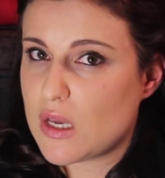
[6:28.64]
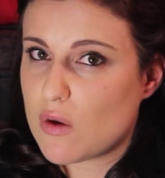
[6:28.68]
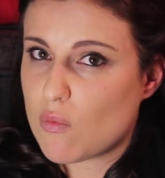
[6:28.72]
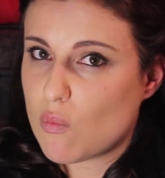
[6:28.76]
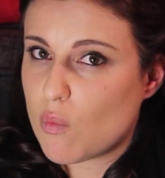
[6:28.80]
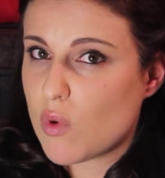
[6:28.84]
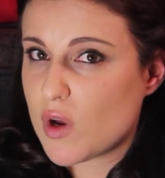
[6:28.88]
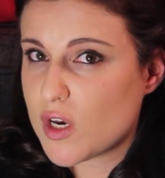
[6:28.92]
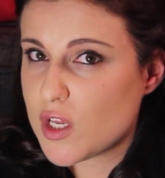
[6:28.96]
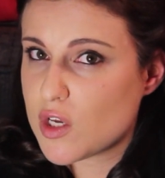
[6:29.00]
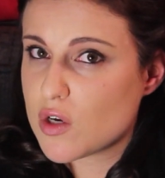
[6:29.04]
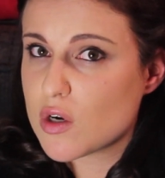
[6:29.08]

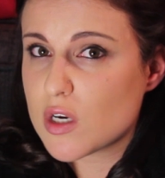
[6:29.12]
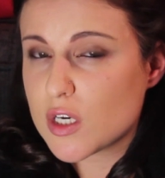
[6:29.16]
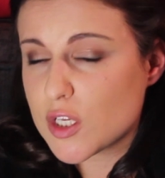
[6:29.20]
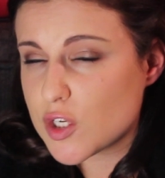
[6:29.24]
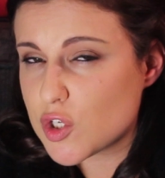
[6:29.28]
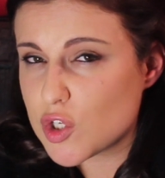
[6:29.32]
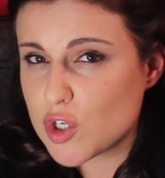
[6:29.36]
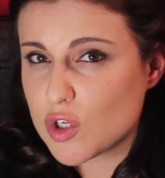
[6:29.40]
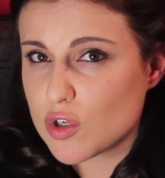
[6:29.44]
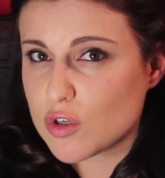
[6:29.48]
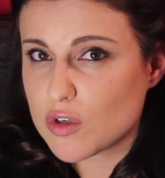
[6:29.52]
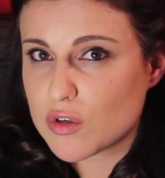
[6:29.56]
What are you going to
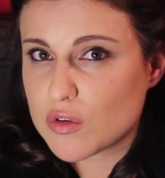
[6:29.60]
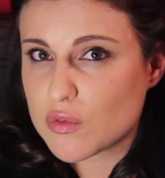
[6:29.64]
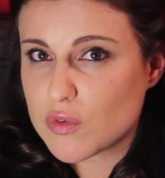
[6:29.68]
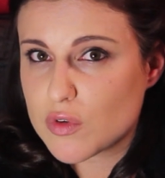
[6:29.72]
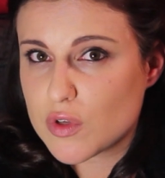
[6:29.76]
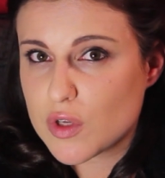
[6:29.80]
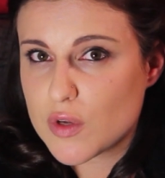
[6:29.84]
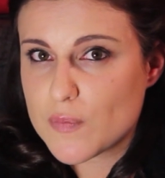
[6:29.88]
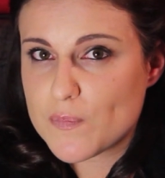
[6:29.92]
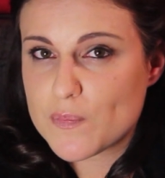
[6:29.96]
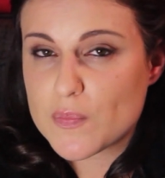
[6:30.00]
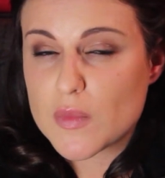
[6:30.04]
do?
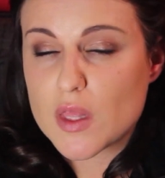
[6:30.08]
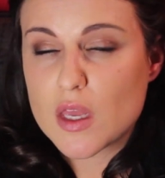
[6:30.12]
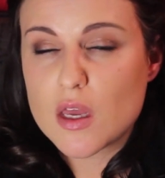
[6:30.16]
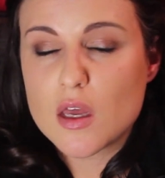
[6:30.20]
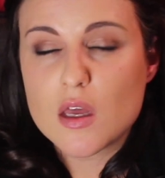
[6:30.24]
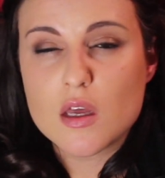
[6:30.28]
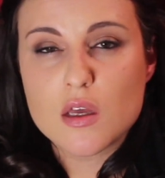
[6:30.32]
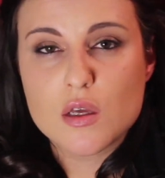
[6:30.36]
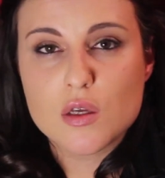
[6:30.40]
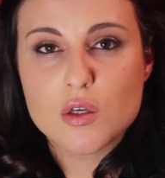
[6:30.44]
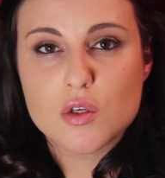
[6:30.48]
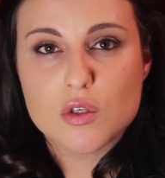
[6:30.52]

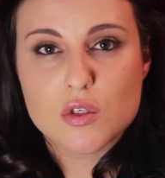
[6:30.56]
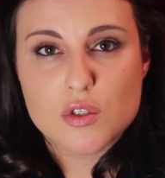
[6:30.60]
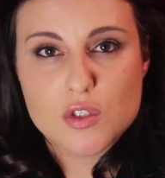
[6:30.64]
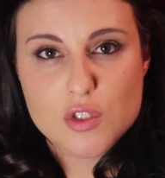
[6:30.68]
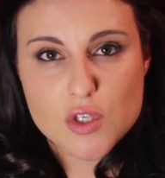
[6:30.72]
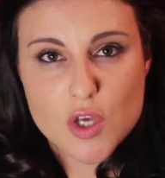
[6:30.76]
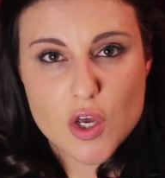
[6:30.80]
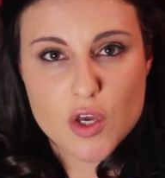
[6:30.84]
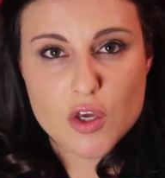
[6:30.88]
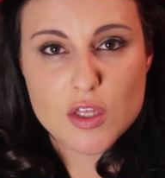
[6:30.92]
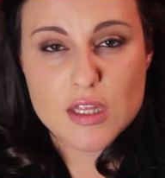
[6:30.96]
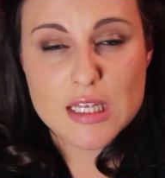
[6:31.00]

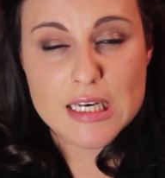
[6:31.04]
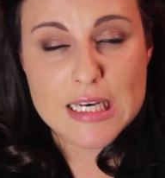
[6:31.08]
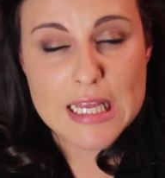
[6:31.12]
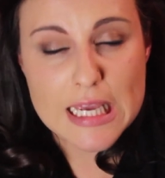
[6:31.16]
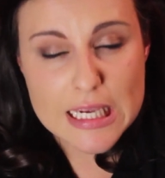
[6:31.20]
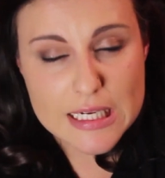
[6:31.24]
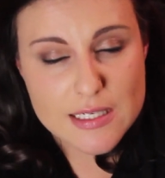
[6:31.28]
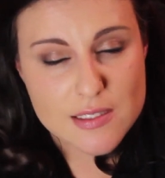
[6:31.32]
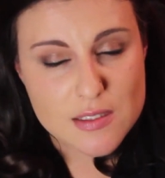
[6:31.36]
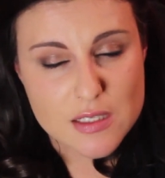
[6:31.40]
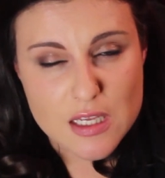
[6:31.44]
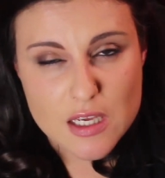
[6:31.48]
So the
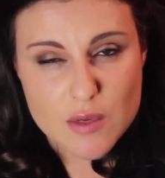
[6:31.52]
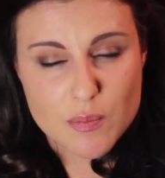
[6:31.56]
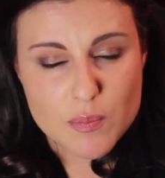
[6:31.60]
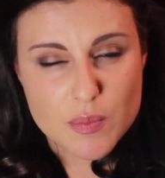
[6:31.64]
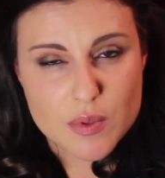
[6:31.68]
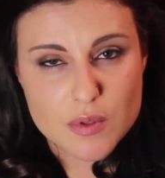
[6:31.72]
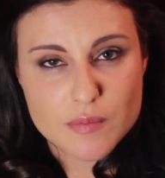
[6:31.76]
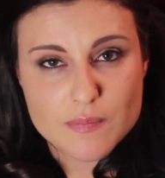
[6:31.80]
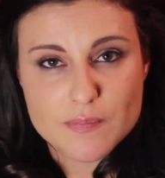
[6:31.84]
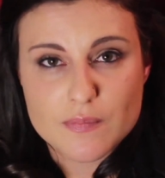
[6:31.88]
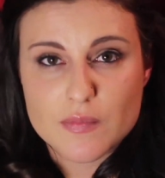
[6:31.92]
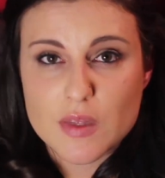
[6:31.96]
next step,
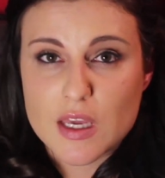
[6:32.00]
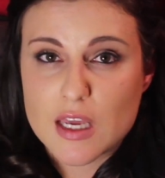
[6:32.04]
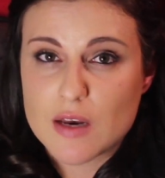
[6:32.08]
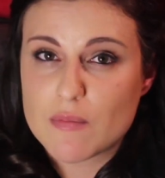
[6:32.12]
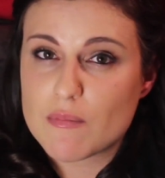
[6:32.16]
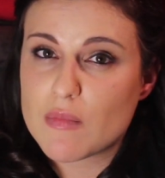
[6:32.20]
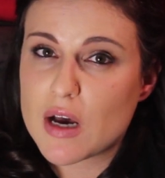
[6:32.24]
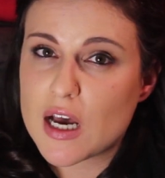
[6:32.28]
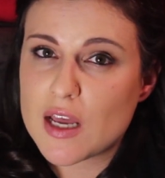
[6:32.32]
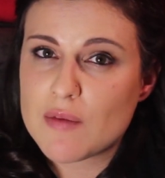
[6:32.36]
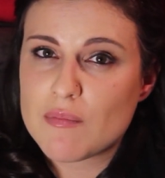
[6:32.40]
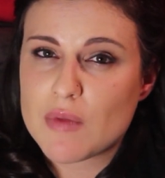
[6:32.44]

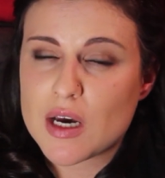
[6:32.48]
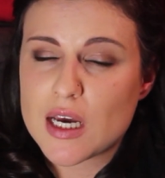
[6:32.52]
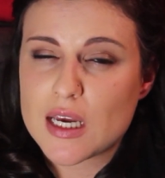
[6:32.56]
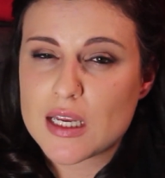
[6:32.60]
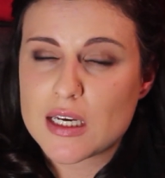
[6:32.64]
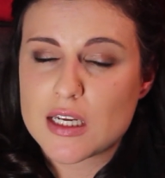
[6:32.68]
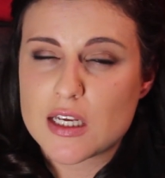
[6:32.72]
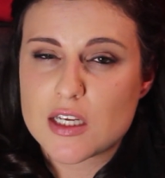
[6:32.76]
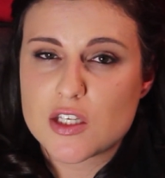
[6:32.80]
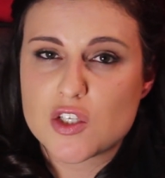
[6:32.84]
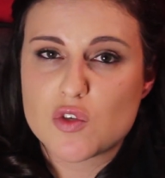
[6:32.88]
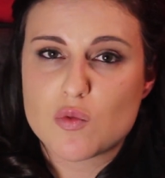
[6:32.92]
in my
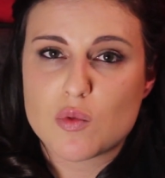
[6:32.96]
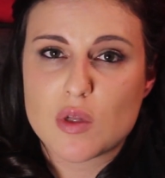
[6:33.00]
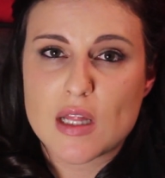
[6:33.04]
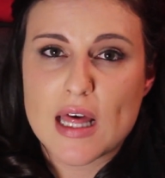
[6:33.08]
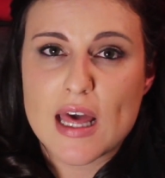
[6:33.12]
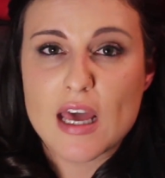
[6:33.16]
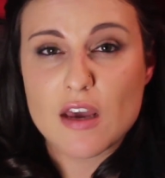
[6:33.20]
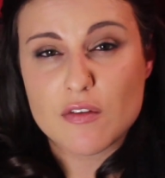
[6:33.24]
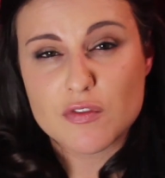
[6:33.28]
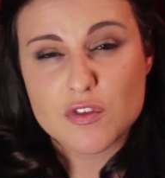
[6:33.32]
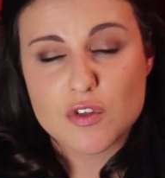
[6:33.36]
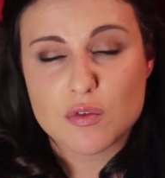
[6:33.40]
mind, is you will
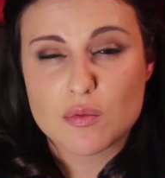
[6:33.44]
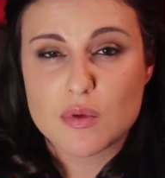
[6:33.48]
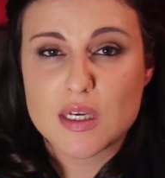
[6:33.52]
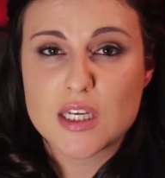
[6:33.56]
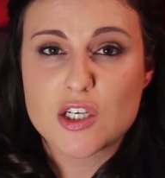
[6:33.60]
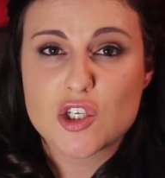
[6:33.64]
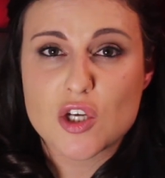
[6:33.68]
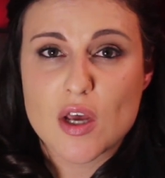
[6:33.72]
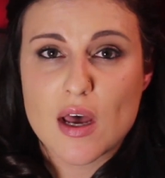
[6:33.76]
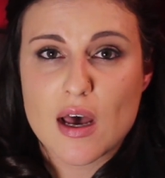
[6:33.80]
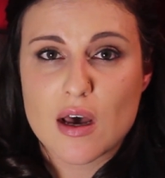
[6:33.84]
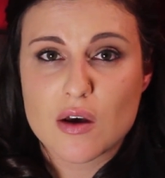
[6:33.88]
have to
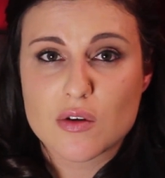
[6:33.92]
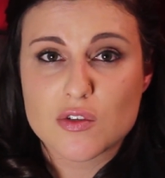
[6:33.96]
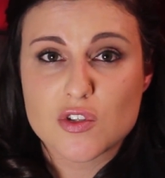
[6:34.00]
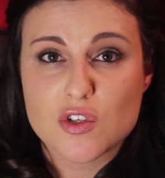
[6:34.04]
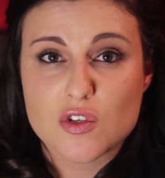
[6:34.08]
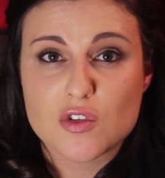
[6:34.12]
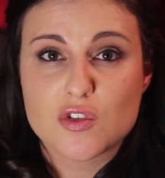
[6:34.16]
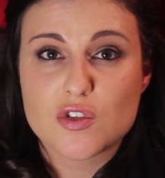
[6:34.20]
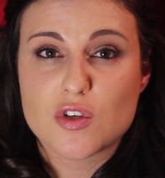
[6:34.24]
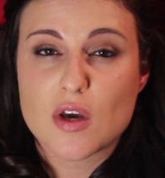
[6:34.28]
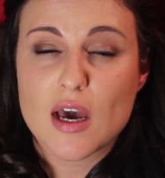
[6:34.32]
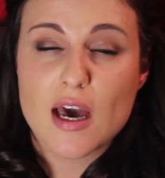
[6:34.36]
reach out
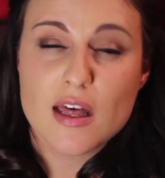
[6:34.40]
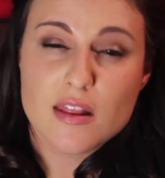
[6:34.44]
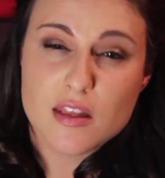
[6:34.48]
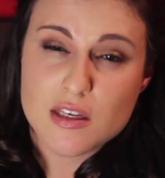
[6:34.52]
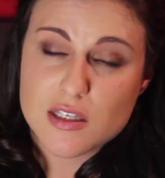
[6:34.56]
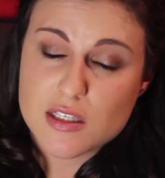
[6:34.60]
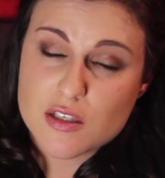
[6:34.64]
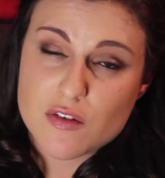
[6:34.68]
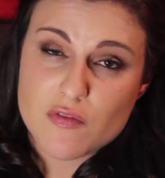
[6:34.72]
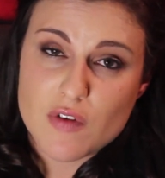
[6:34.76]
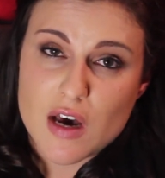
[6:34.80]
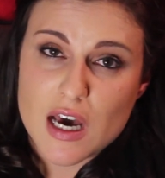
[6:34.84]
to other
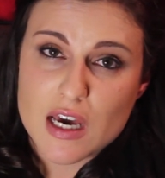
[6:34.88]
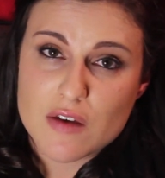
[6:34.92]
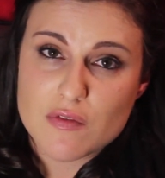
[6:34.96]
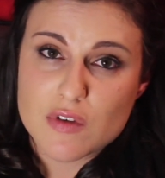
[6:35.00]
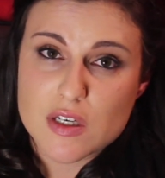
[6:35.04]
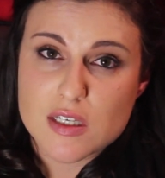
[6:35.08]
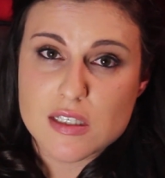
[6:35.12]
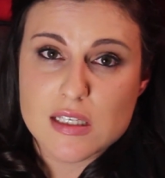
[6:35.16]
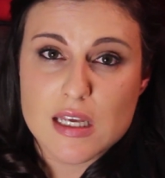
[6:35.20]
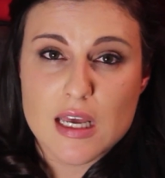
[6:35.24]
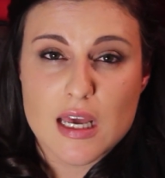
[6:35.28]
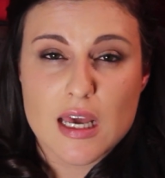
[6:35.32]

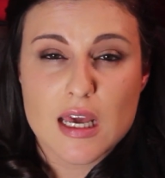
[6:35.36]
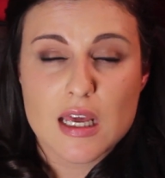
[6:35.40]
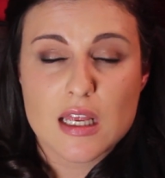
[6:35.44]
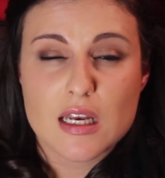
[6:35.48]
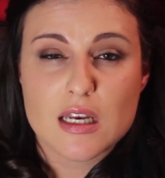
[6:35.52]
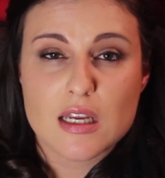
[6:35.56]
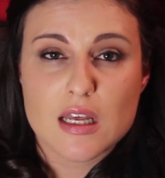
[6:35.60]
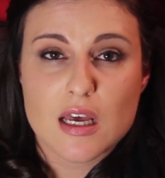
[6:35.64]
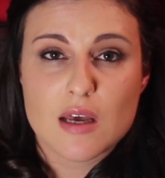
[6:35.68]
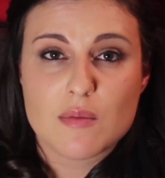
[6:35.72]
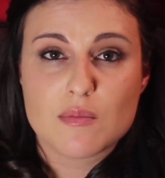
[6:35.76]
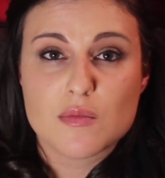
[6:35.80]
survivors
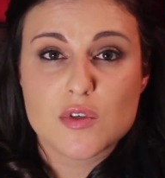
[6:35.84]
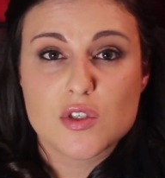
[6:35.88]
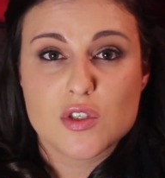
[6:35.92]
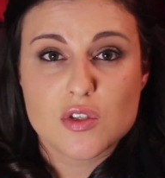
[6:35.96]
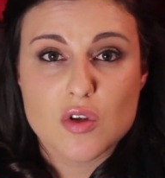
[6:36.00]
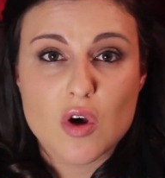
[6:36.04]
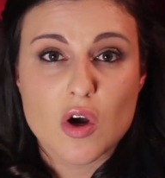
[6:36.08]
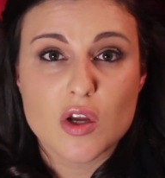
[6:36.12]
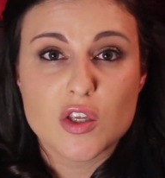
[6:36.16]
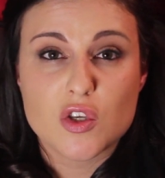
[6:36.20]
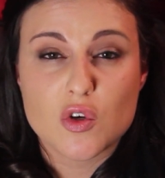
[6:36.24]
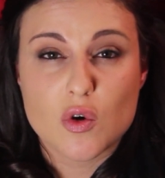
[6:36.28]
and um,
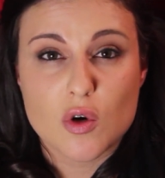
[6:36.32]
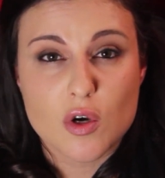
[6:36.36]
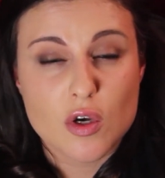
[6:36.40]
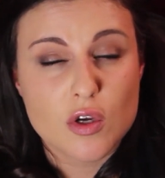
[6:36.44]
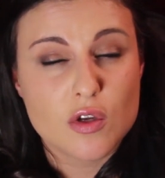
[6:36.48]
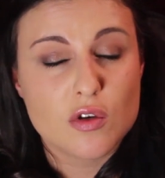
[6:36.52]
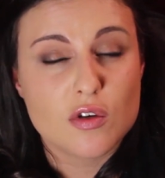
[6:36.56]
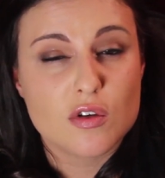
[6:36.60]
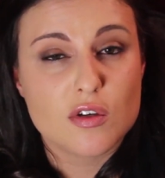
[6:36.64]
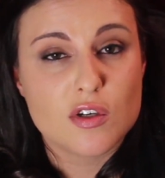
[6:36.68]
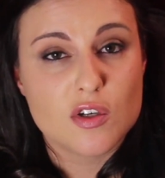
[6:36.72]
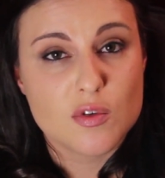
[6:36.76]
start your
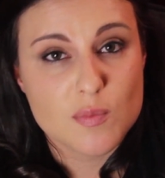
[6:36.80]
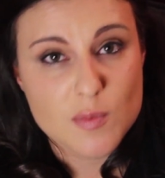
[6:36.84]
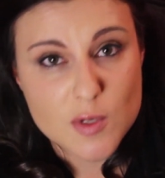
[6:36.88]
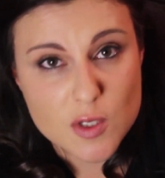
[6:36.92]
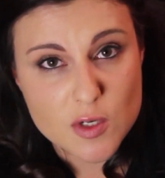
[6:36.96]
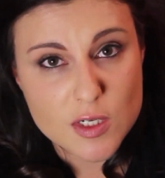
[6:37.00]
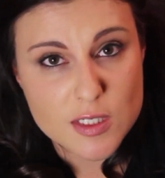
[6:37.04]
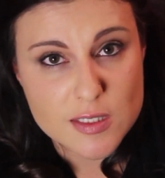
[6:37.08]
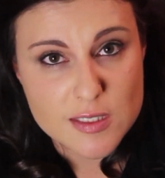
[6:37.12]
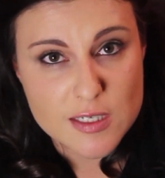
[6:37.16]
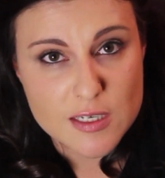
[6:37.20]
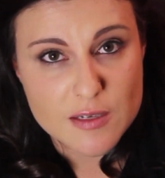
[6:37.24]
own
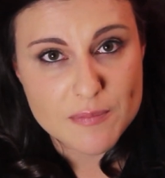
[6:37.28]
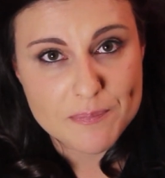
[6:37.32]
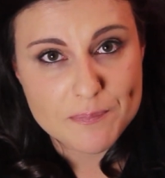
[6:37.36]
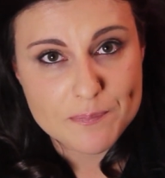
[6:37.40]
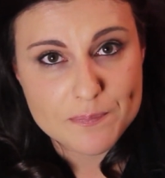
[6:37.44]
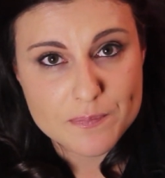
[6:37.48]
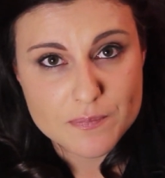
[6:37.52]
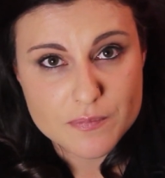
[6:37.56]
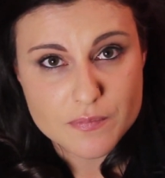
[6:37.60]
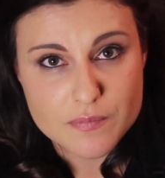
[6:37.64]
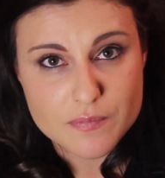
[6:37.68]
community.